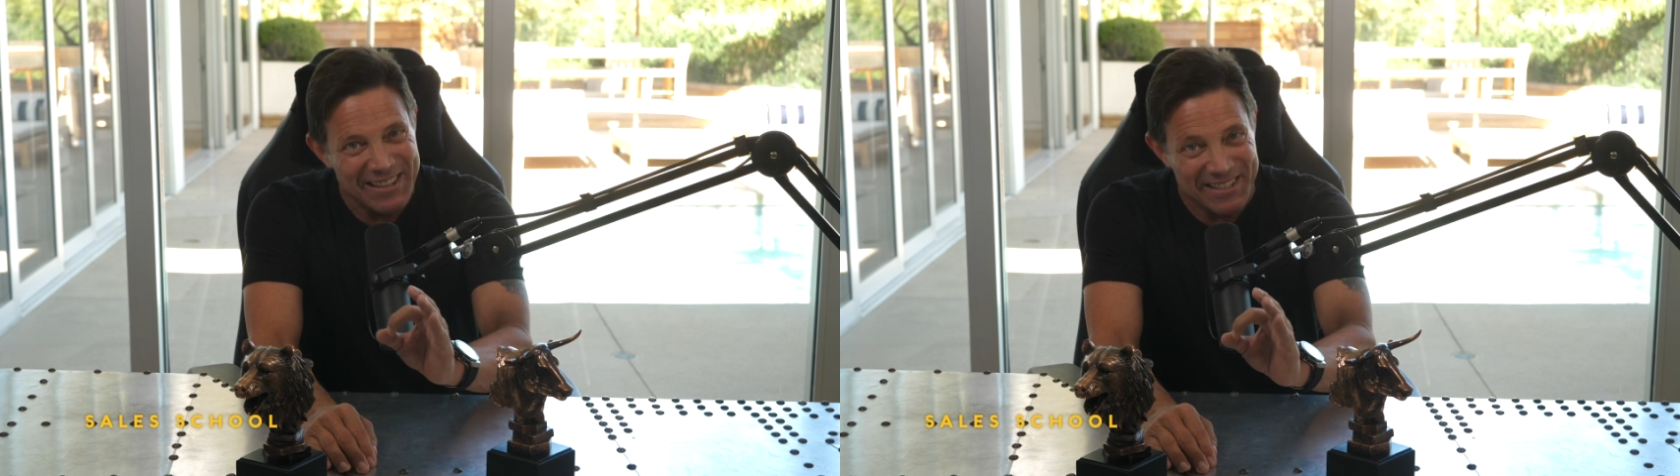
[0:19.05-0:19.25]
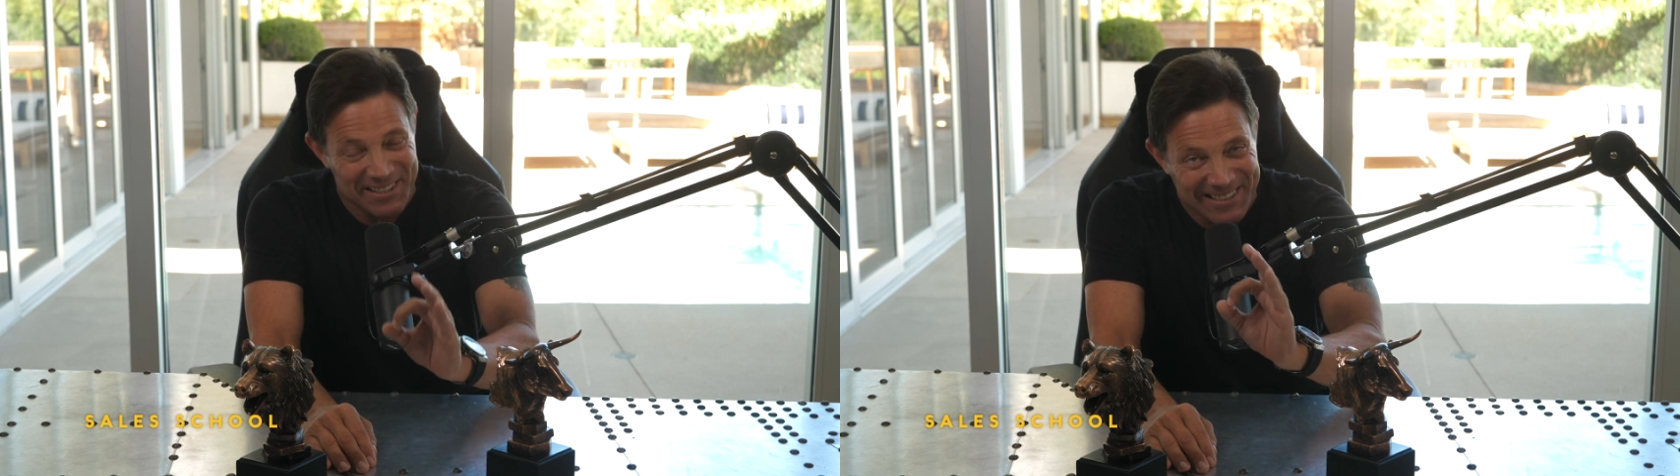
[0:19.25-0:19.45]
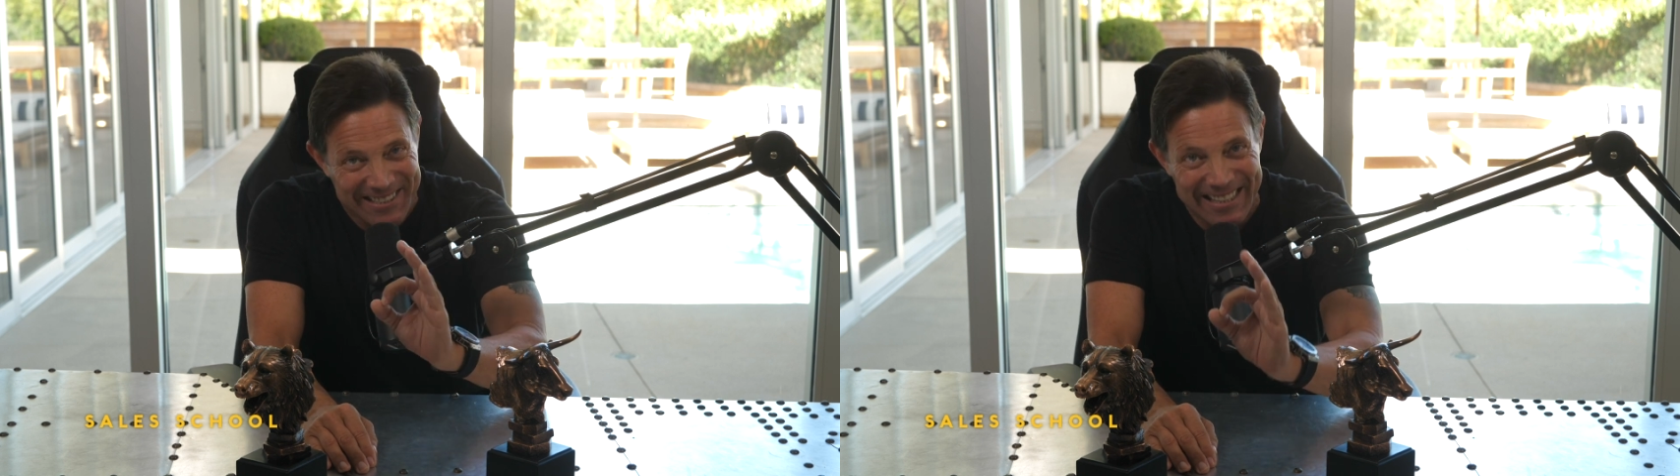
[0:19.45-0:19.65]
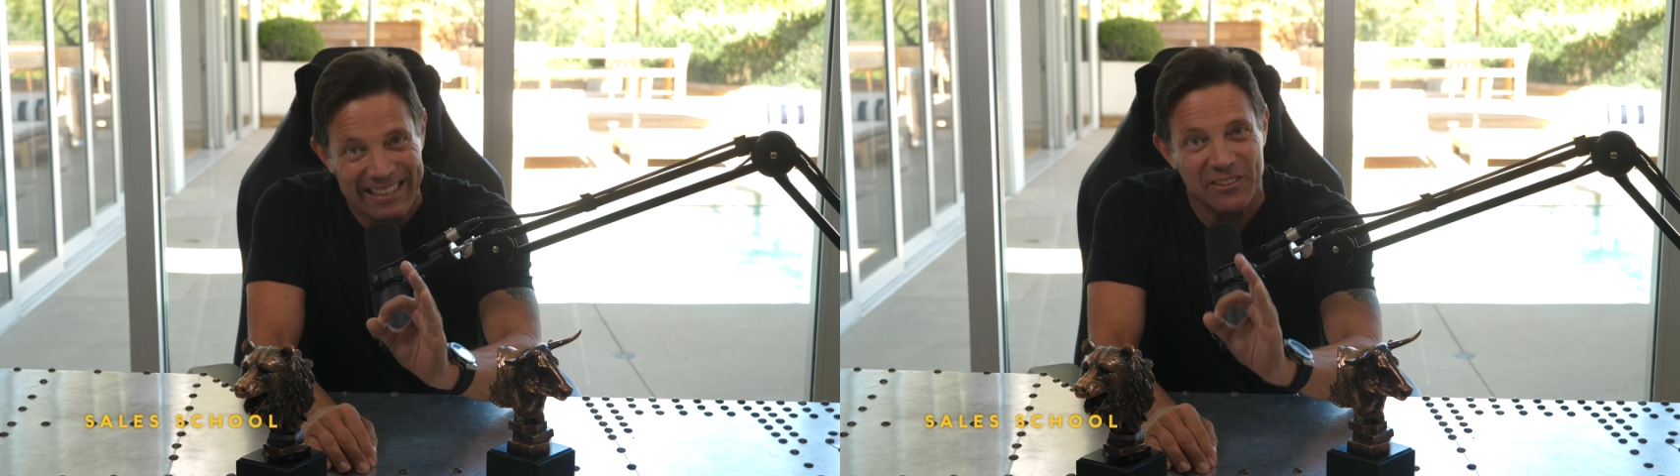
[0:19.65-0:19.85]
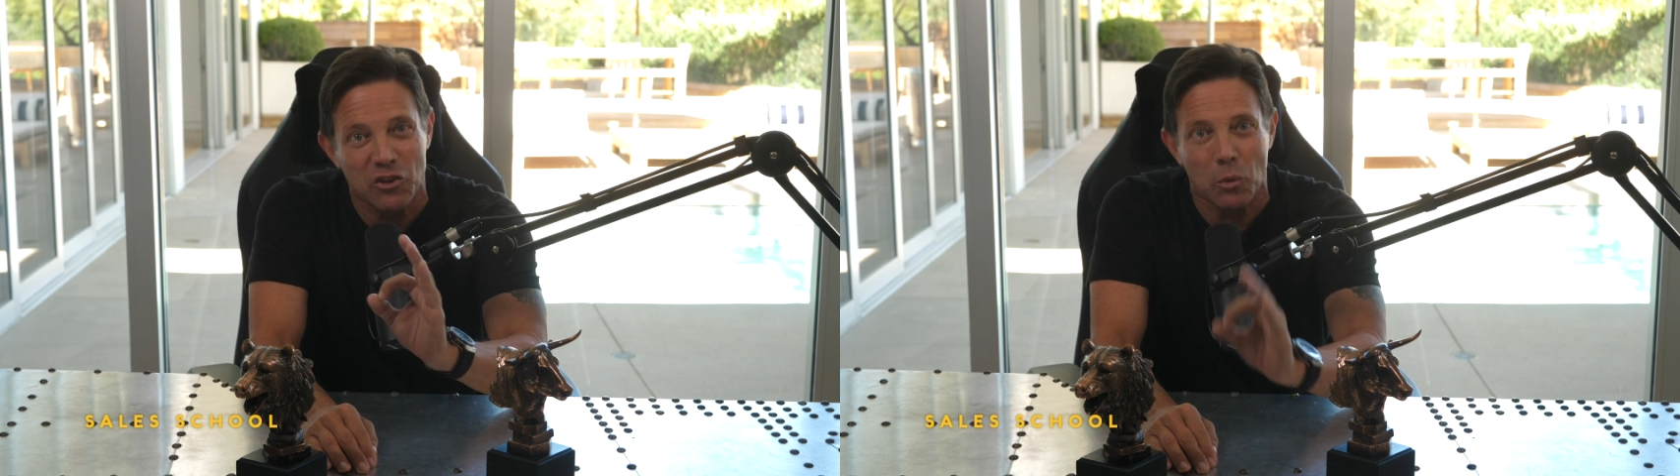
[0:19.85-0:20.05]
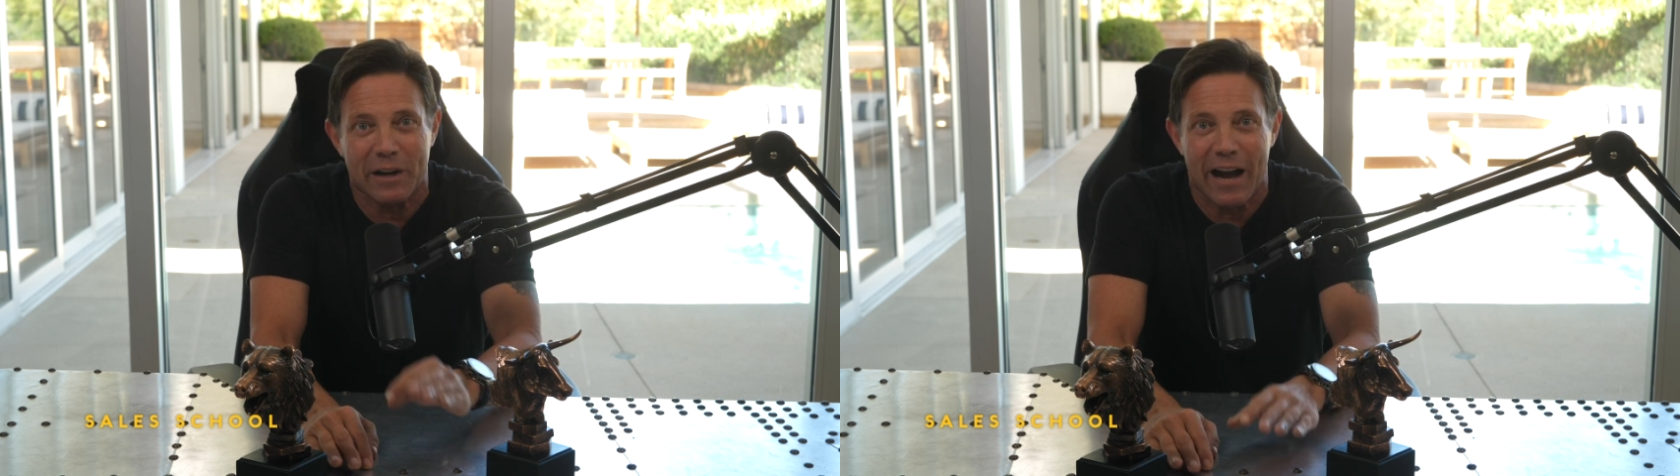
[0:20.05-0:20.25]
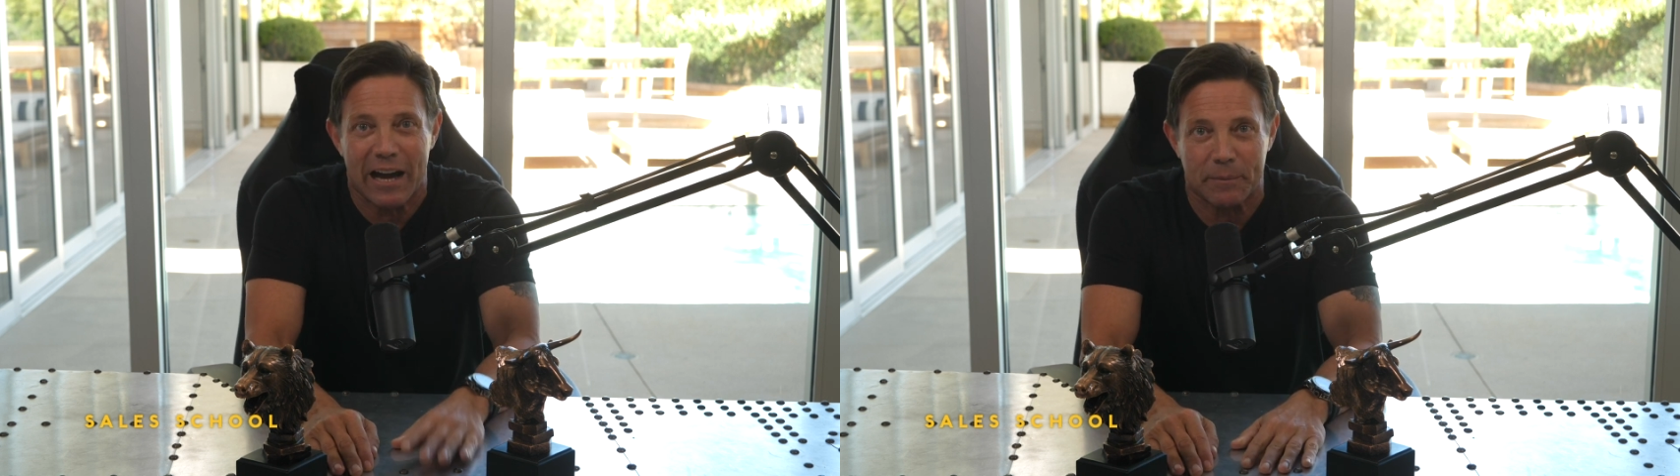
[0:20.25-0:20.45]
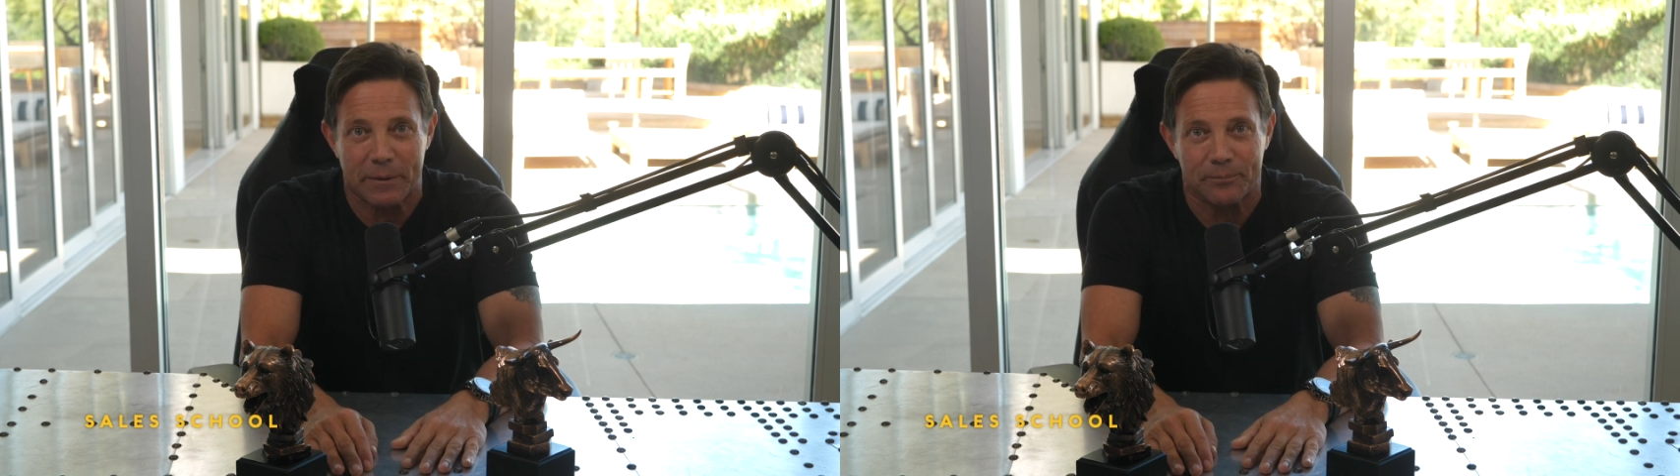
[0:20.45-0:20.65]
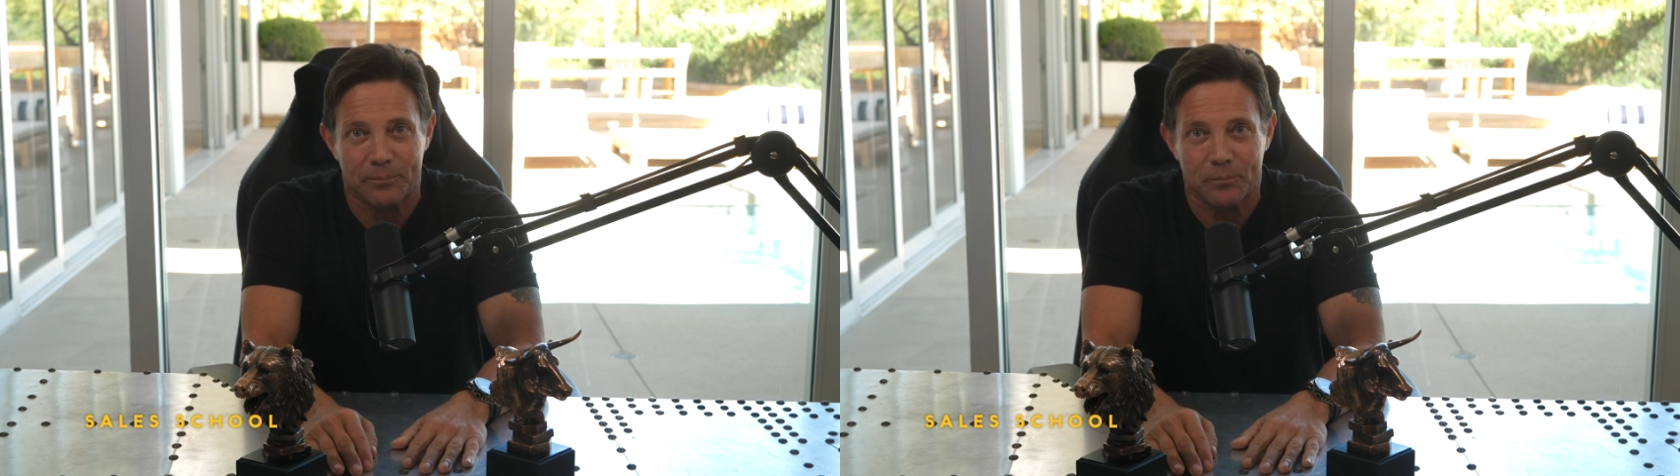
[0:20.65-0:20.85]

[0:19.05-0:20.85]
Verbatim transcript: to succeed in the new economy.